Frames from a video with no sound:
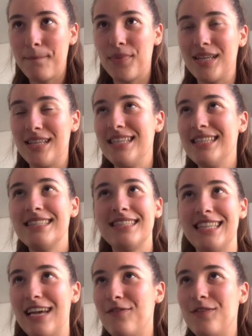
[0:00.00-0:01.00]
but it
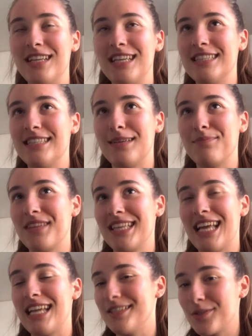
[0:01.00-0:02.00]
is definitely
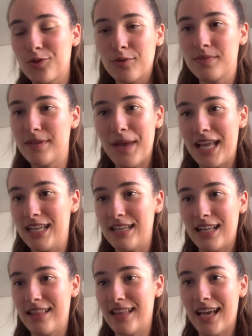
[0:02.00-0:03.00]
something that is group
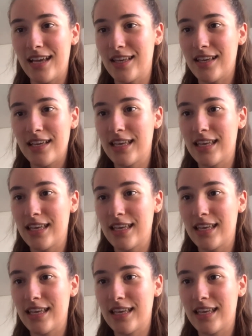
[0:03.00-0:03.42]
dependent and that